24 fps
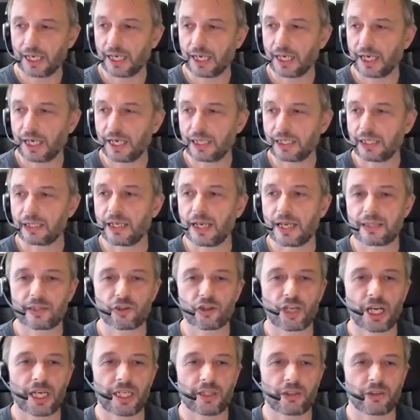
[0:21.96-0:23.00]
and that hasn't
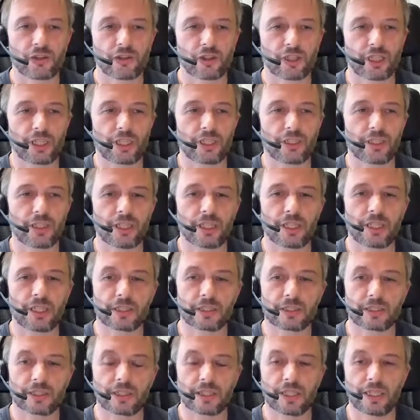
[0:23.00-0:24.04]
changed in the
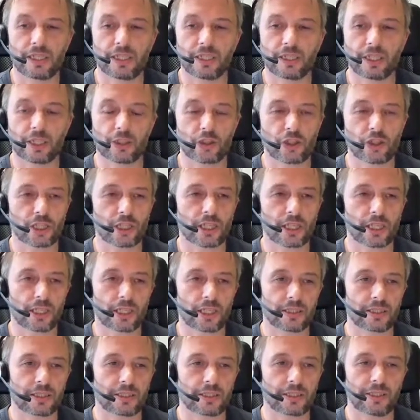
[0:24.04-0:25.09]

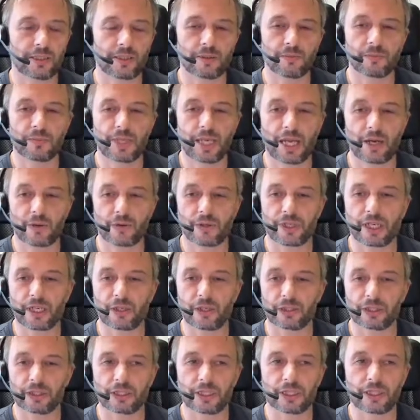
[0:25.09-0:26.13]
digital area
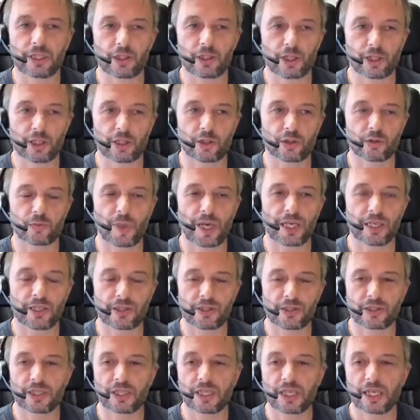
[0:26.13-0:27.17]
or in the digital
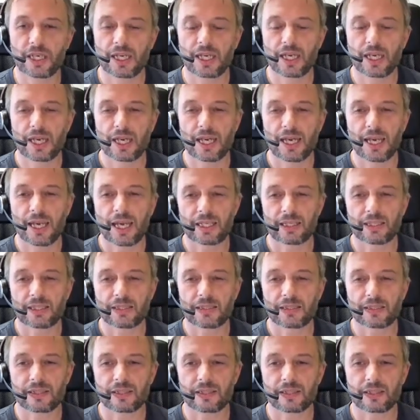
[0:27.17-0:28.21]
space.
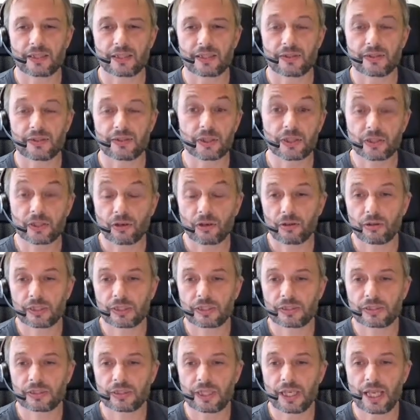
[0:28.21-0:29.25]
And there it's
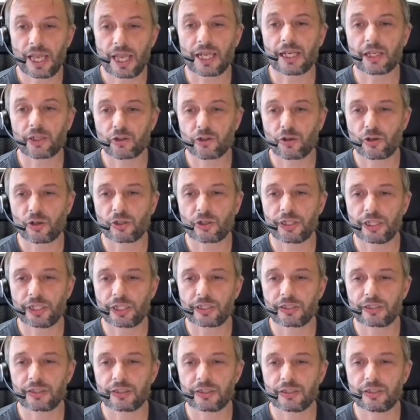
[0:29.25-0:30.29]
called electronic
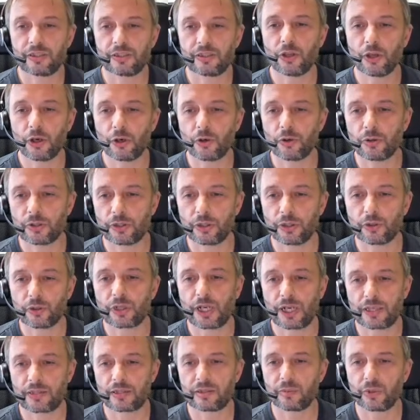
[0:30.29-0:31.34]
know your
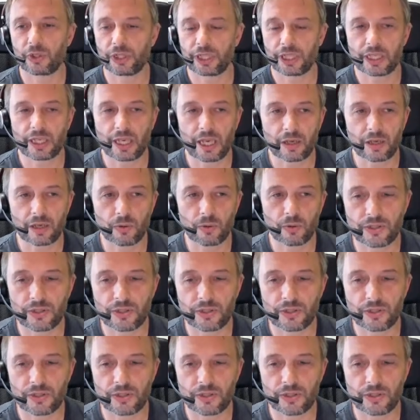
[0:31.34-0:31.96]
customer